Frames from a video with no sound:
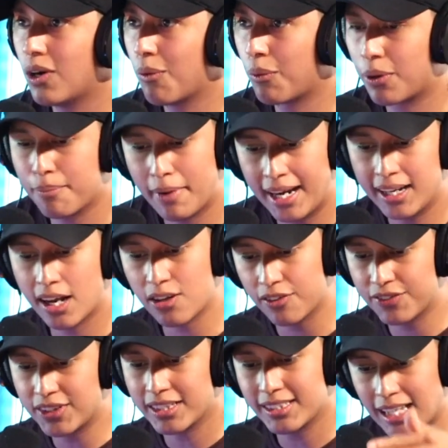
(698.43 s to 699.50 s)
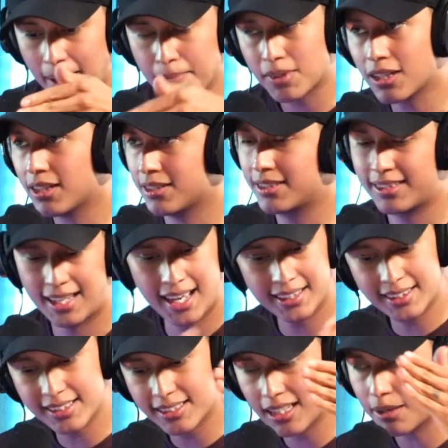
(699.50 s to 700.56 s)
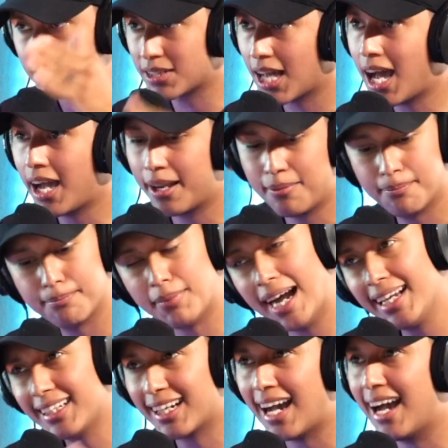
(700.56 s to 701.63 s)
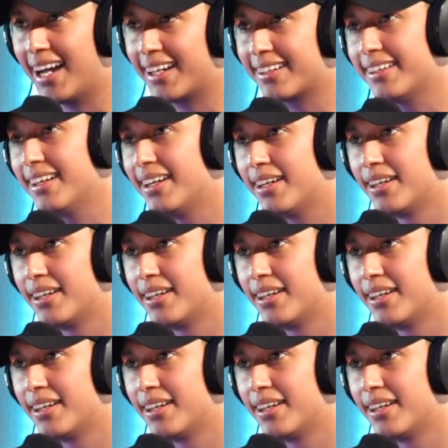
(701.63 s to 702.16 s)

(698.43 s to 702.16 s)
We were mm-hmm. made out of the same dust at the same time by God,